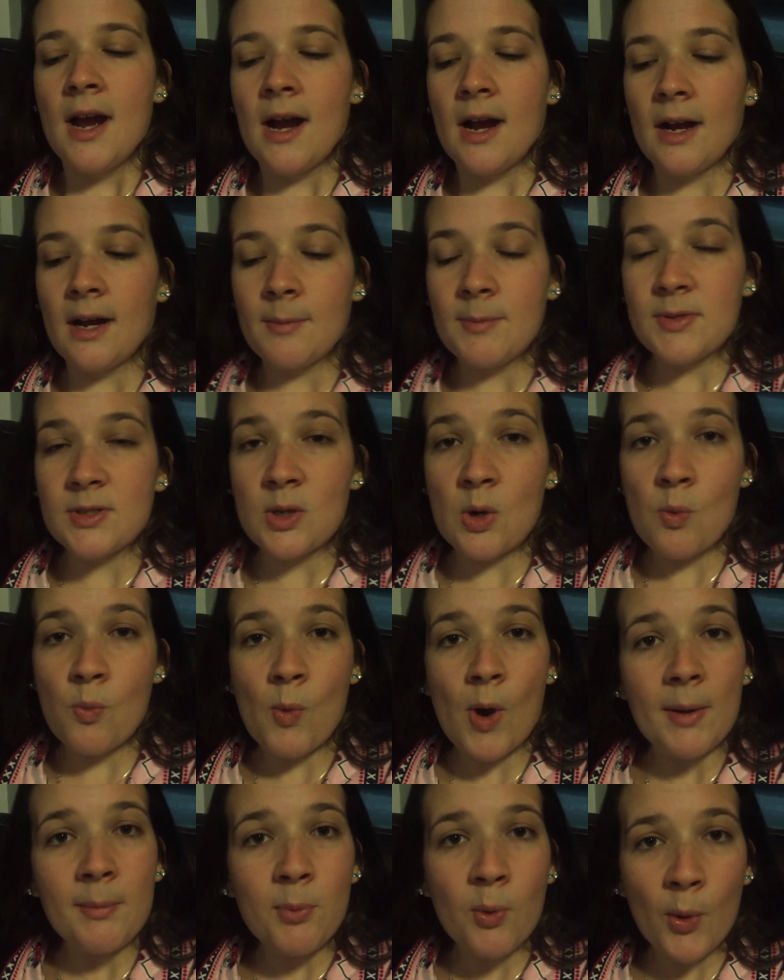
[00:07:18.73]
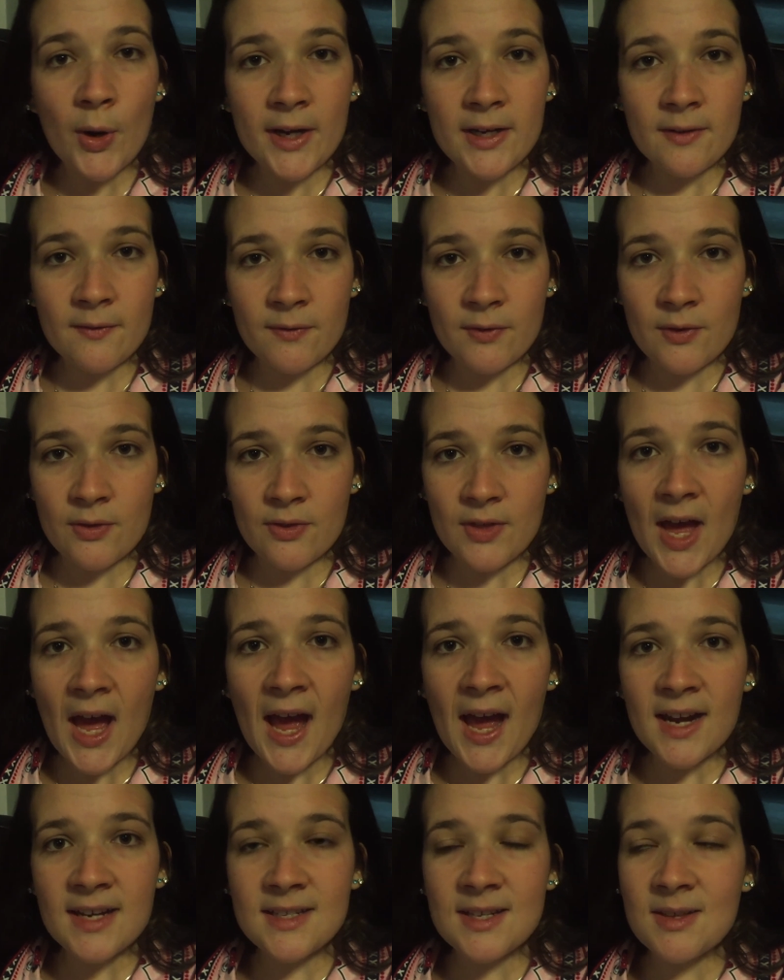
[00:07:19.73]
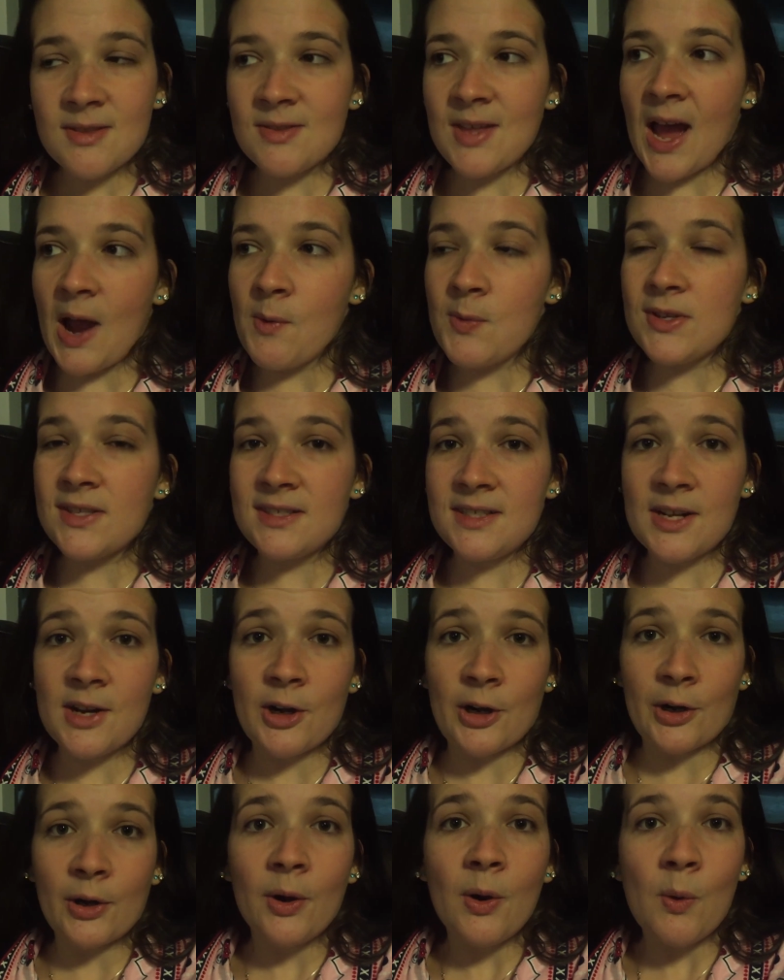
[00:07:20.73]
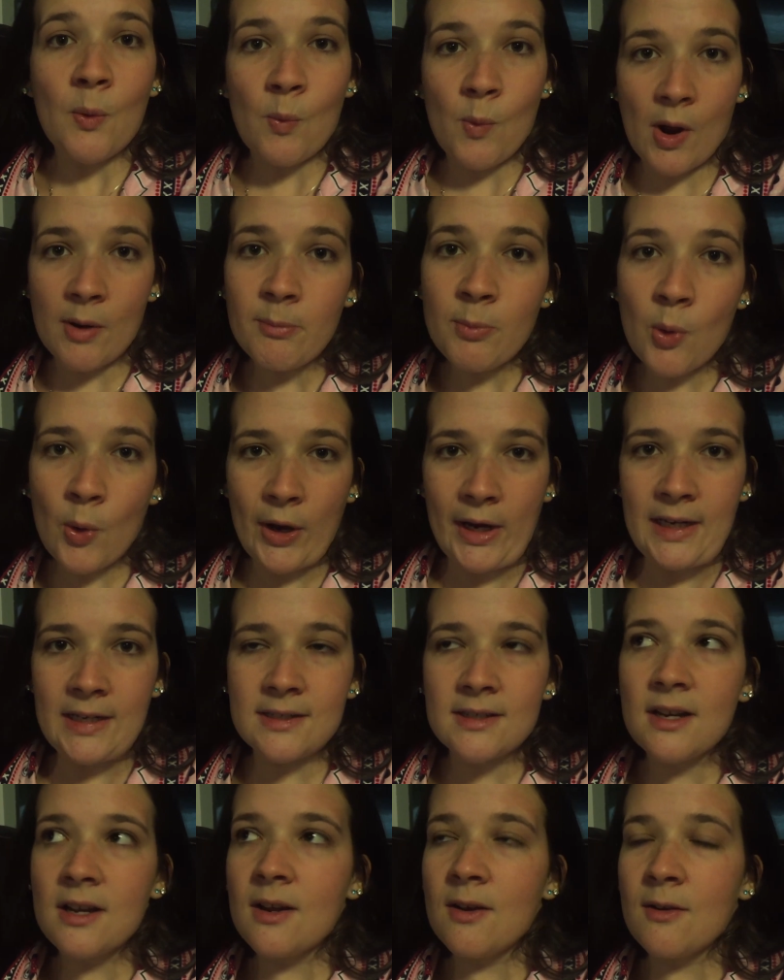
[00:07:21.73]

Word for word: Um, so one point for that. That was dinner, one point.